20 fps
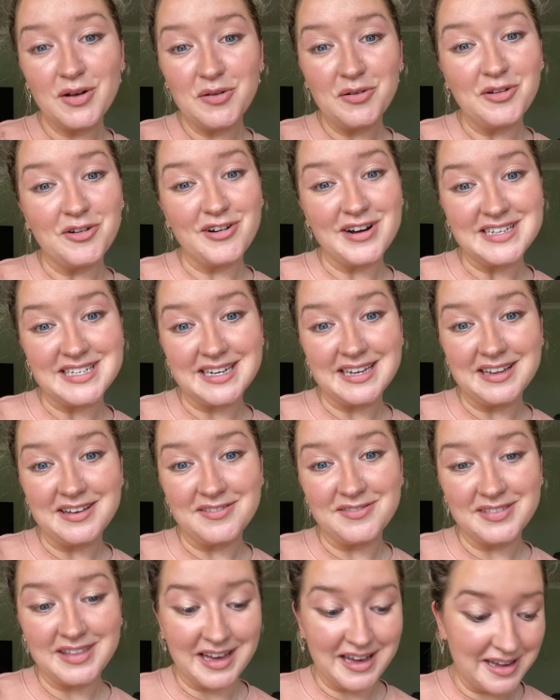Already
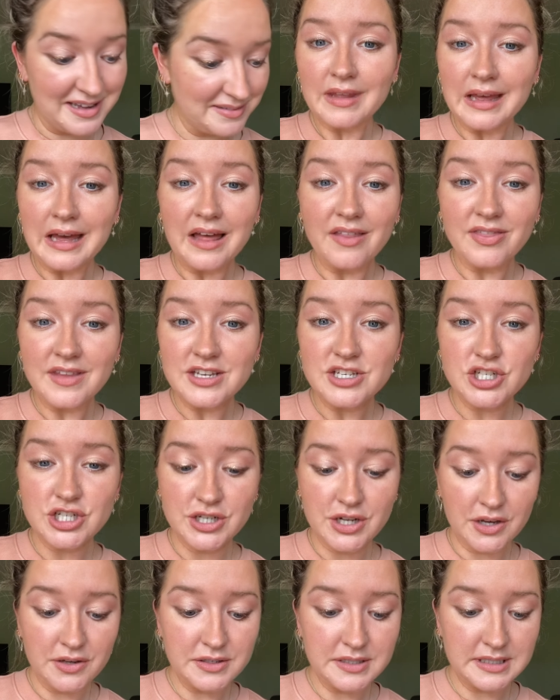love that. And then, do you
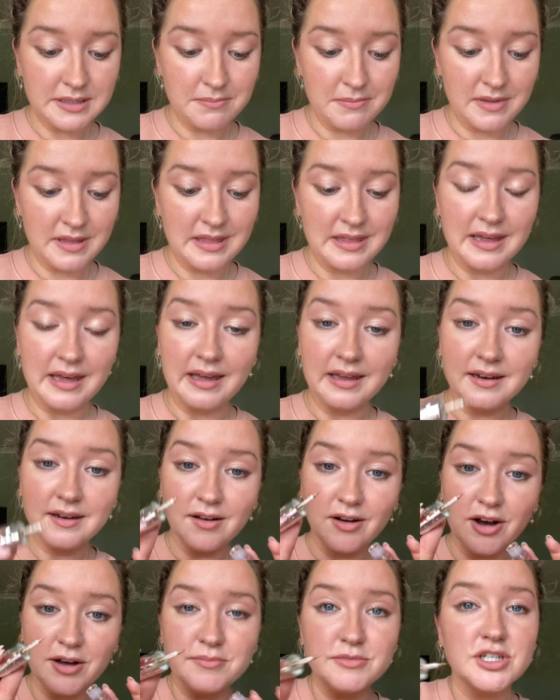know something?
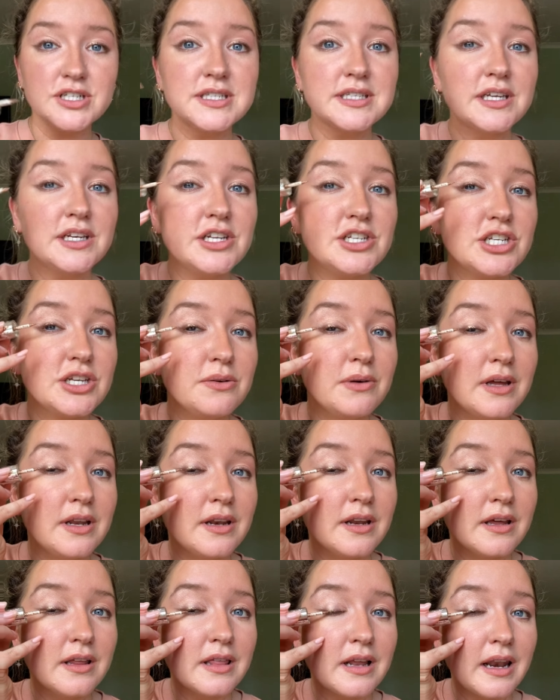I'm just going to do
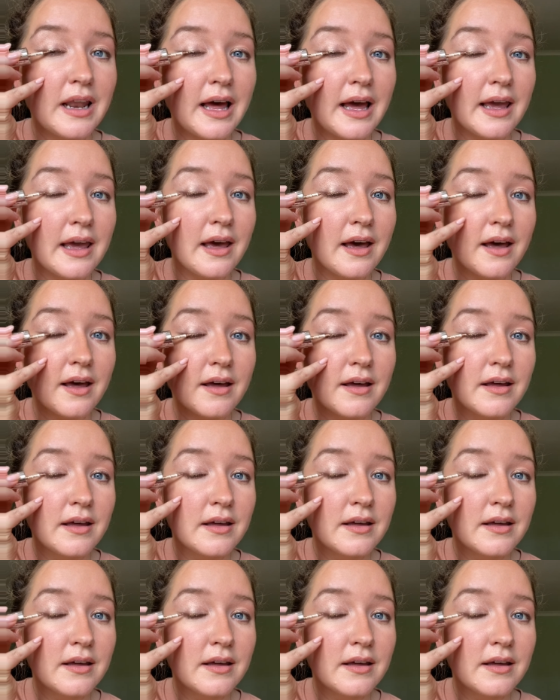another layer